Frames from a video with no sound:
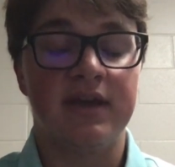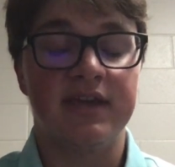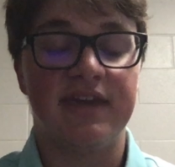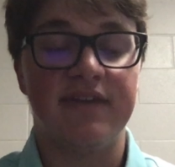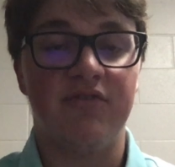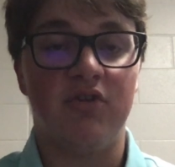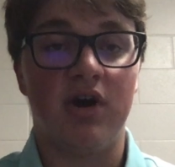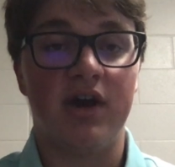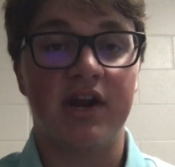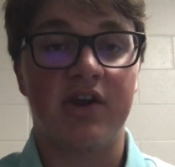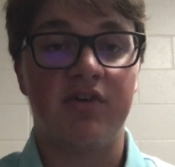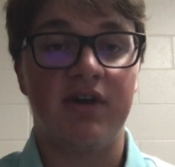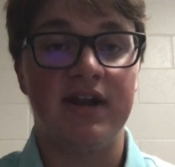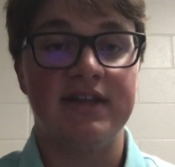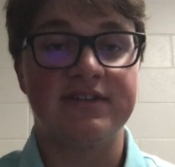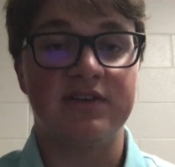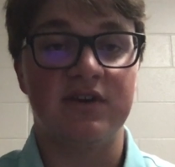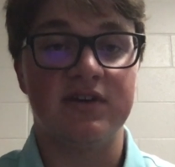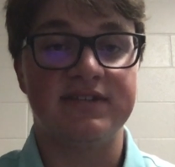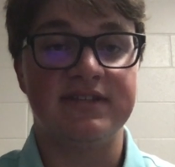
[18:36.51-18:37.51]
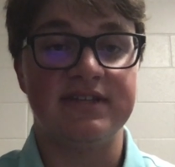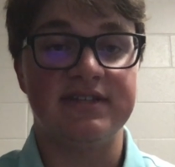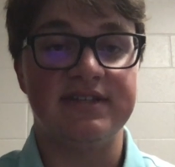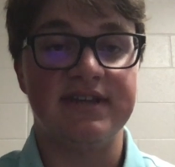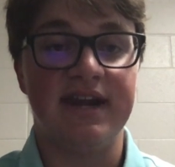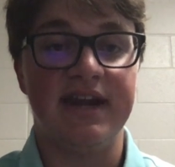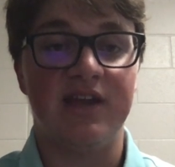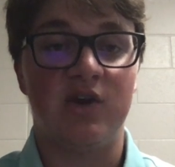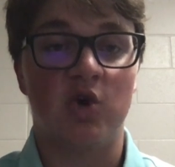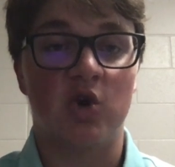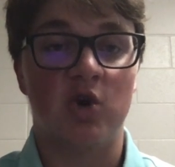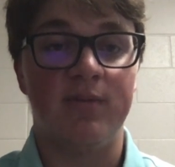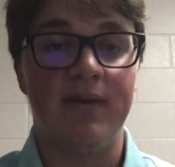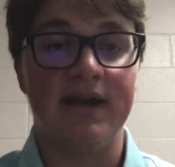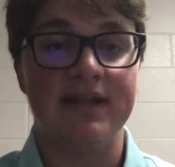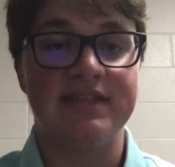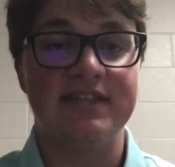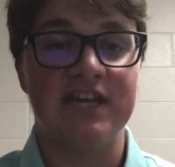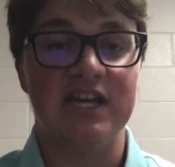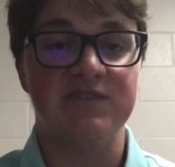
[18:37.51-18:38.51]
Give a lot of credit to Cincinnati
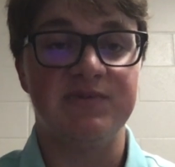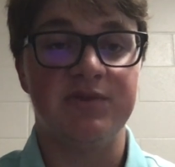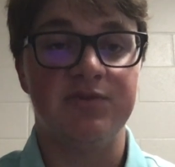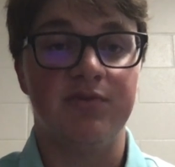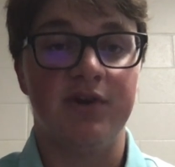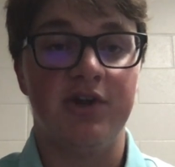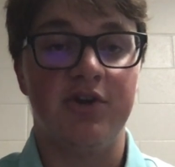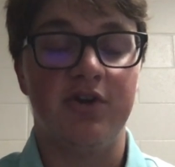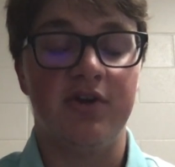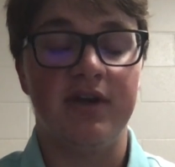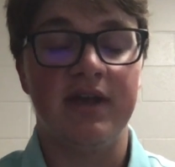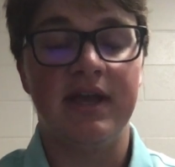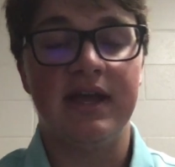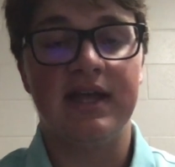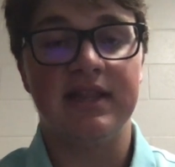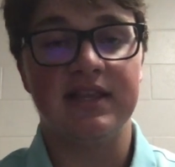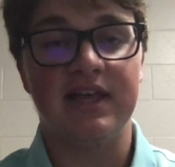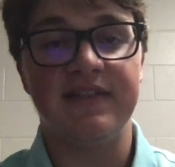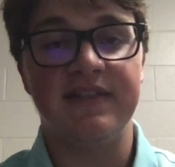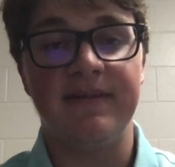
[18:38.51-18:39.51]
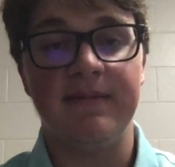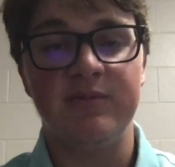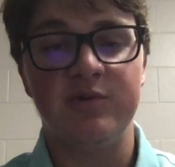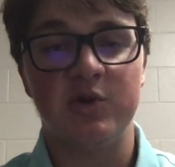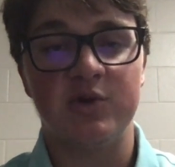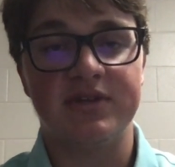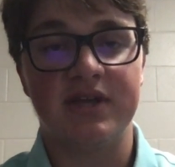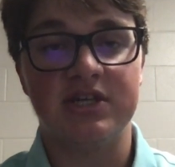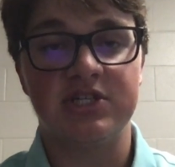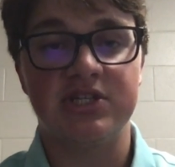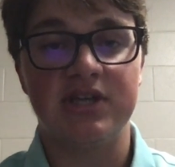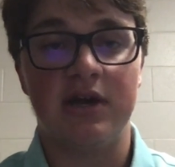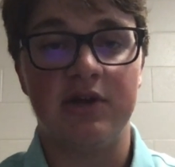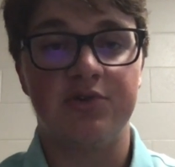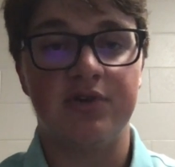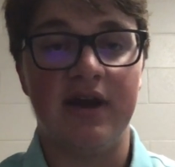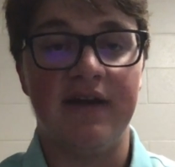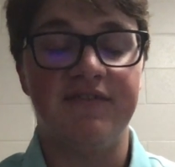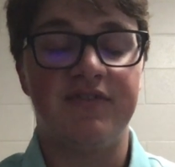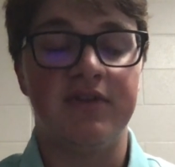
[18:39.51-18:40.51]
quarterback Desmond Ridder, led them to a touchdown
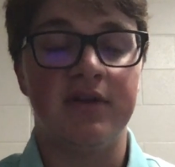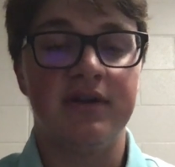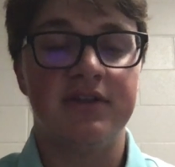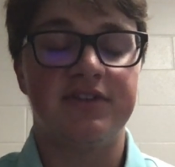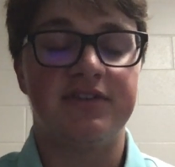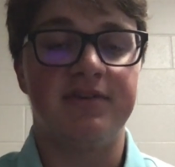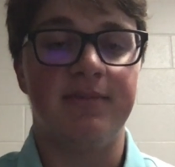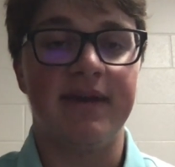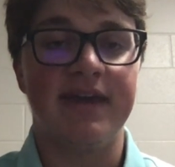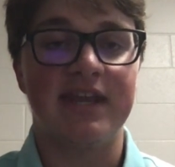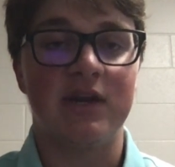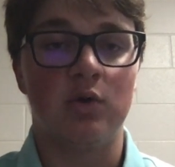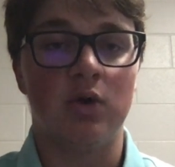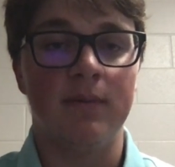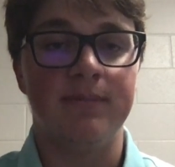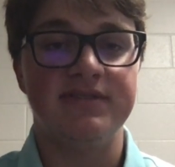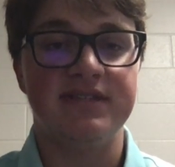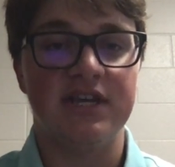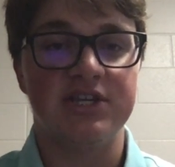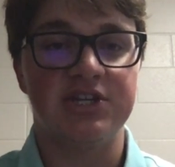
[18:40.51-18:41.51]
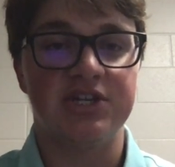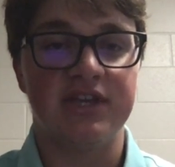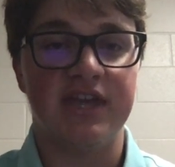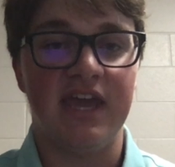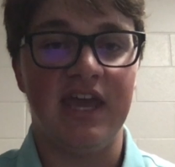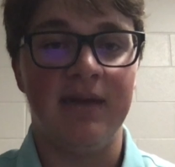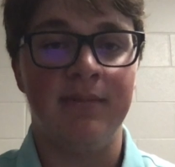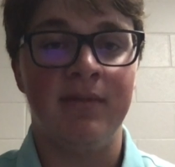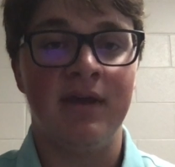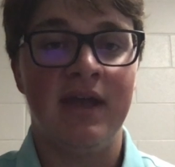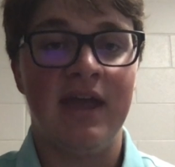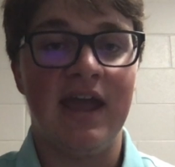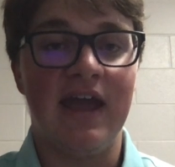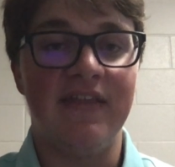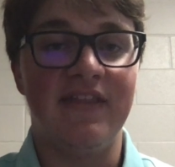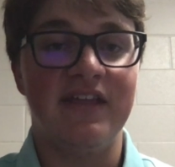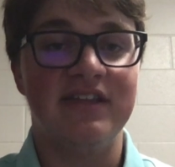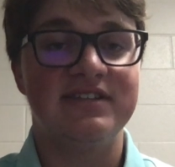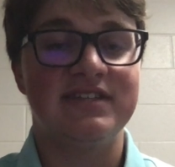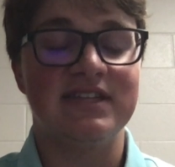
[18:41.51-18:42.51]
drive to make it a 1-possession game,
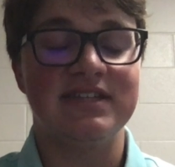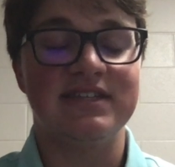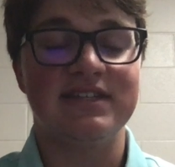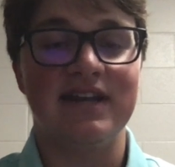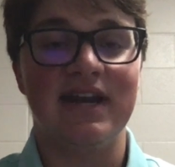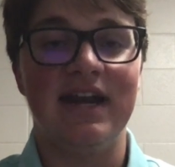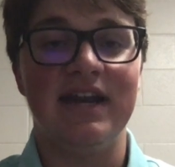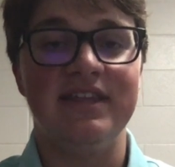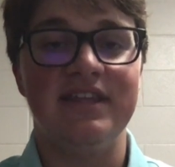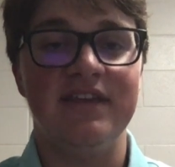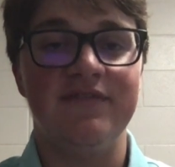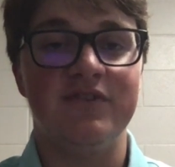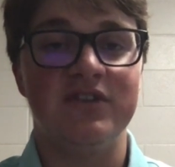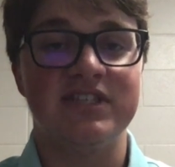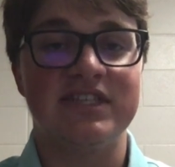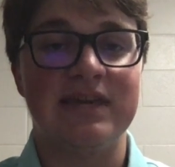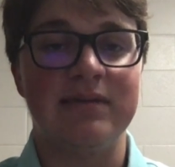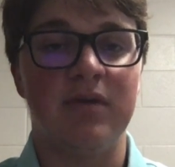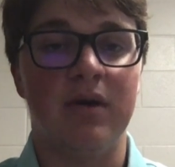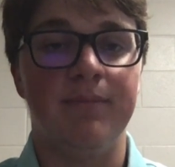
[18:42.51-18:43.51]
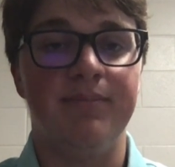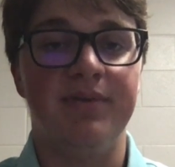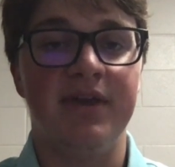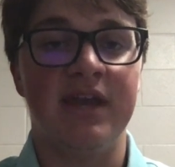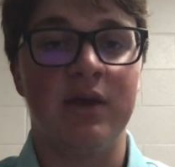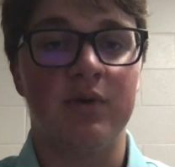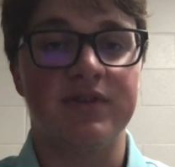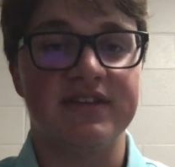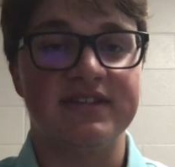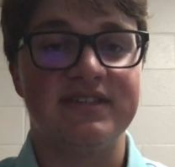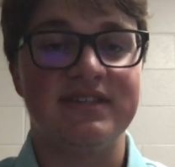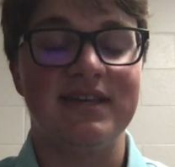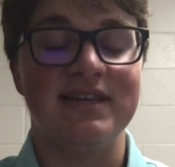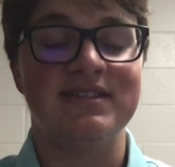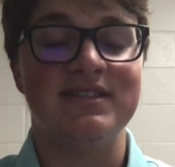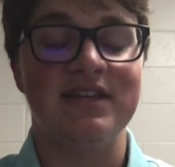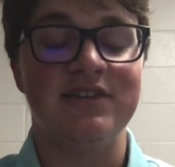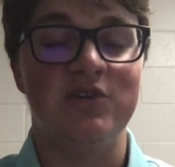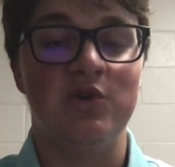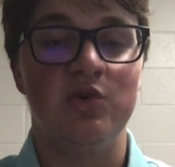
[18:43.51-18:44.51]
and then Cincinnati defense came up big with a
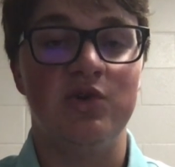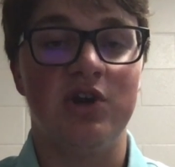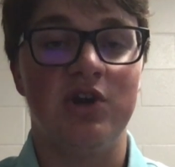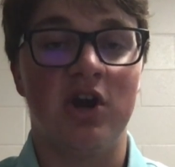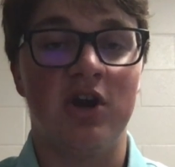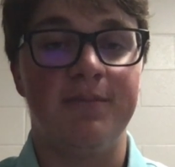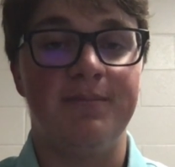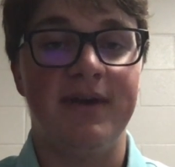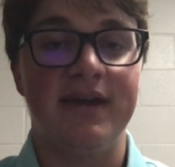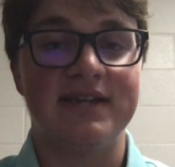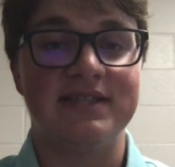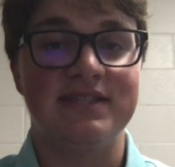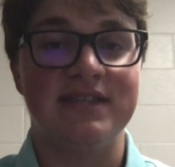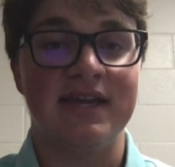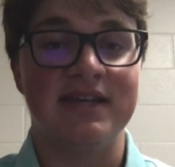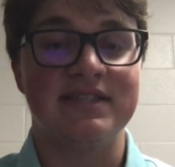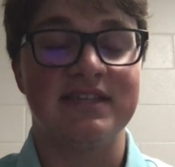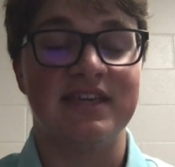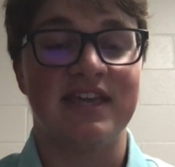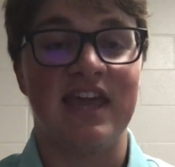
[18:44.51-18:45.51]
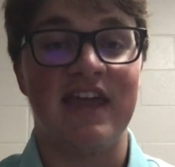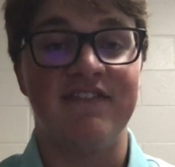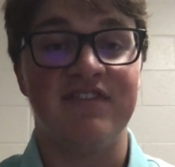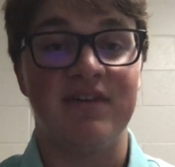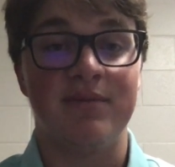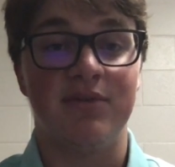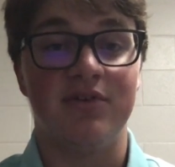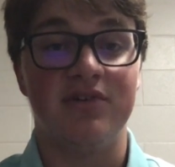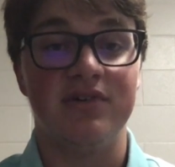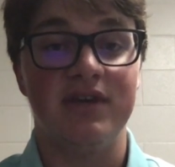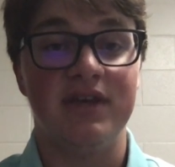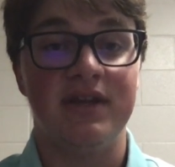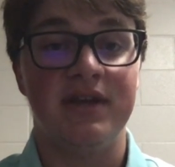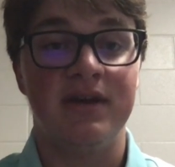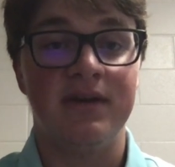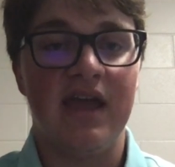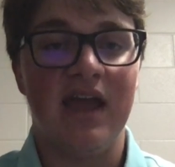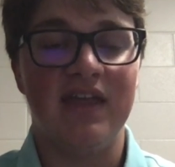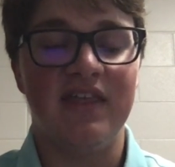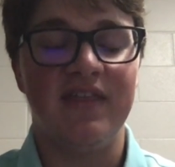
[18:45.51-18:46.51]
62-yard pick 6 that gave them the lead,
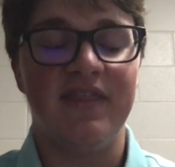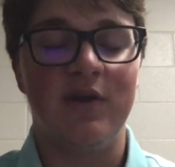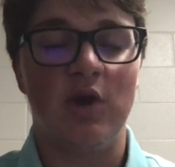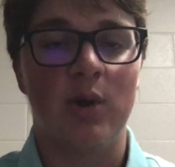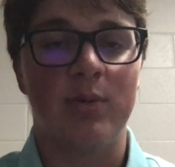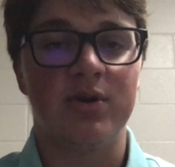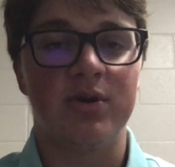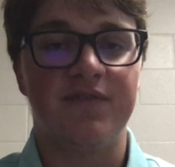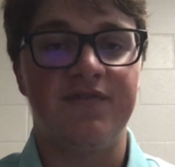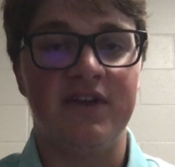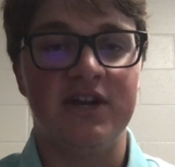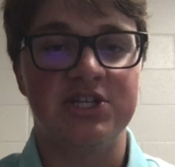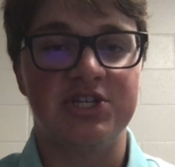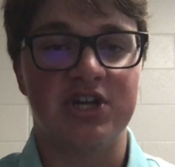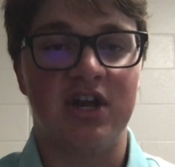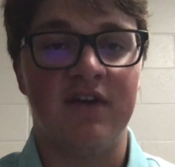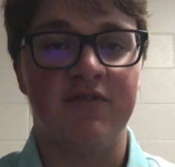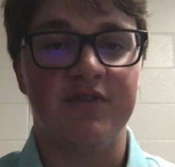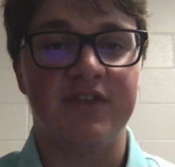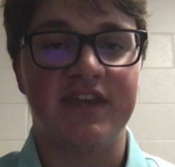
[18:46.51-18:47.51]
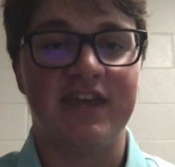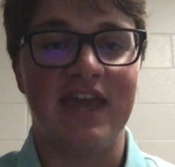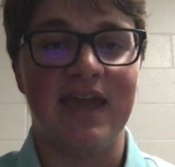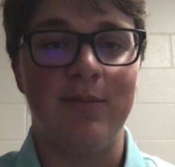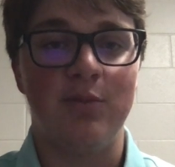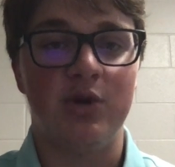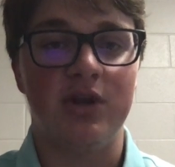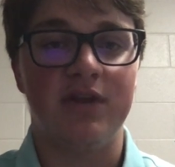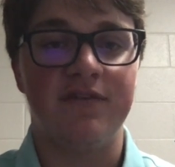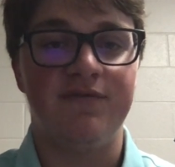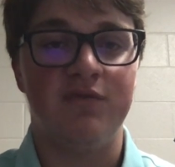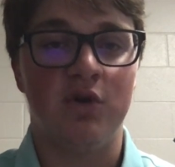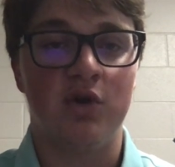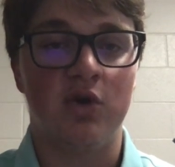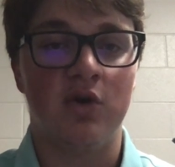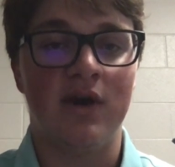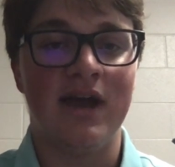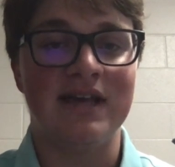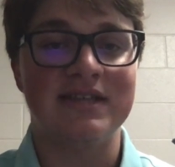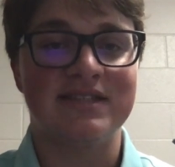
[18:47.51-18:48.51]
and then they were able to finish it off with a game-winning field
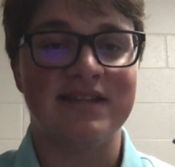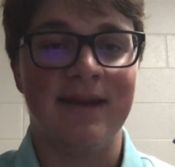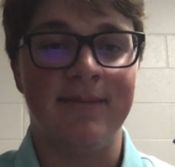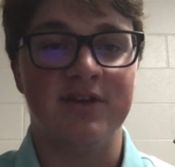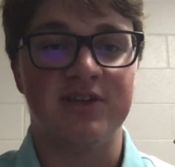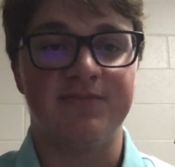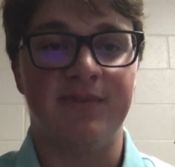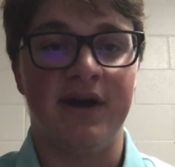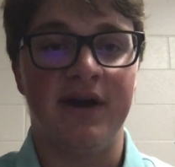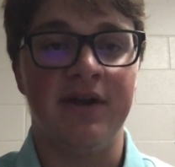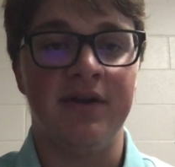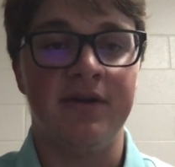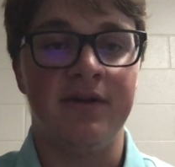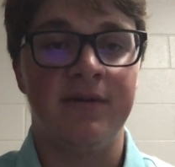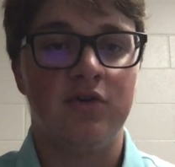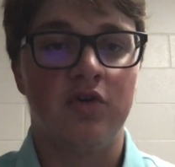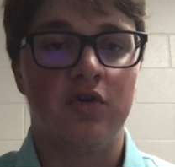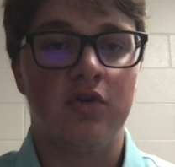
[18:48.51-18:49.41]
goal as time expired.